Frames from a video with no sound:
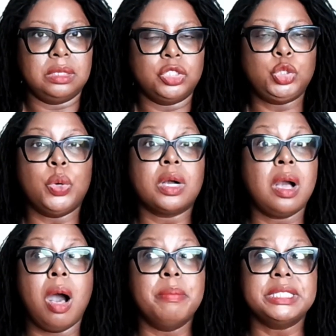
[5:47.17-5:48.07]
to
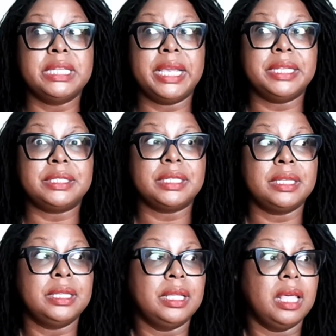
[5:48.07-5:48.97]
accommodate
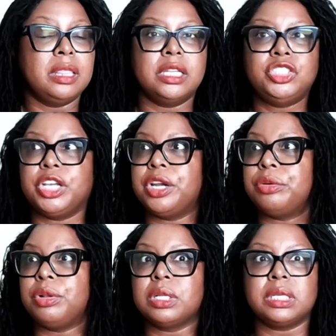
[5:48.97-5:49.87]
the
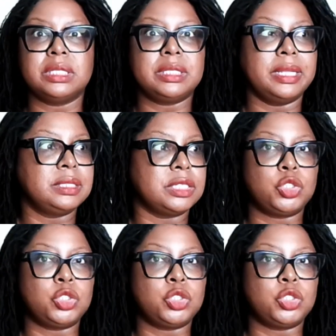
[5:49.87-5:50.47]
general consensus,